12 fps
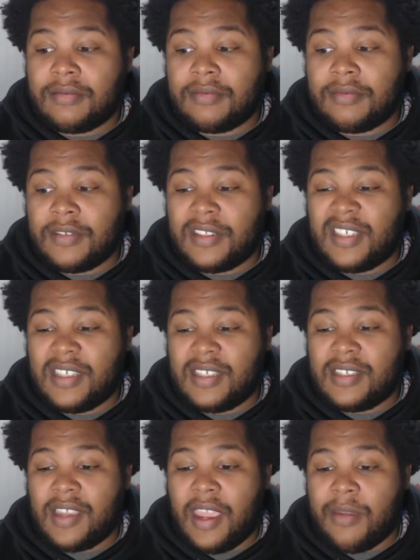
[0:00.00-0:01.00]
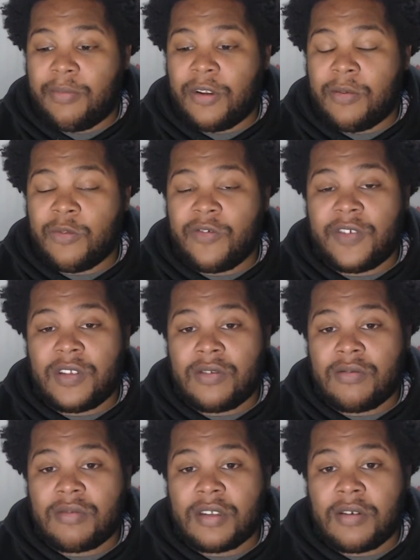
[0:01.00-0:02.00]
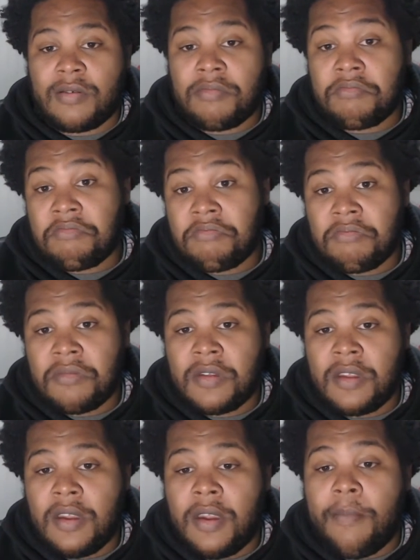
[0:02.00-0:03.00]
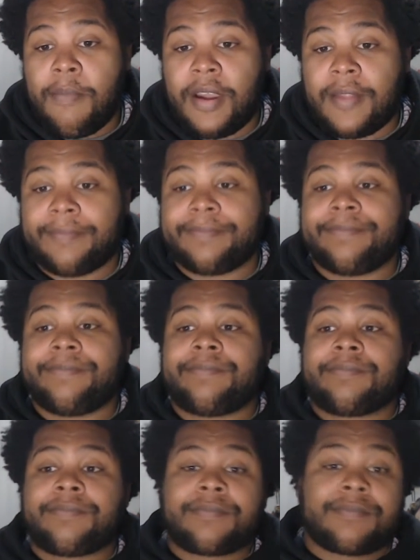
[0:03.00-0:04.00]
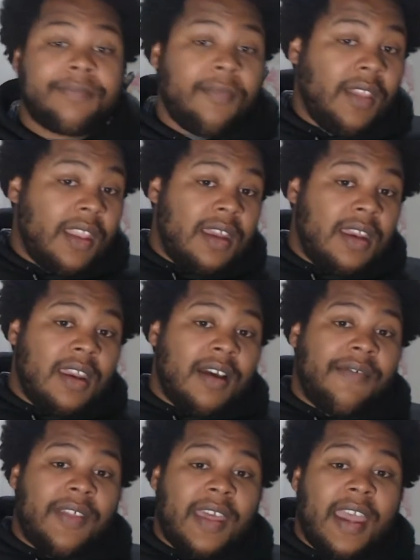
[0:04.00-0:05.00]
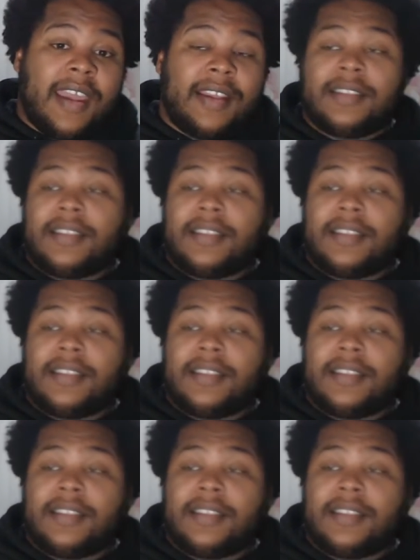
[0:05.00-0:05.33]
one of D C's campier movies. So, but enough of that.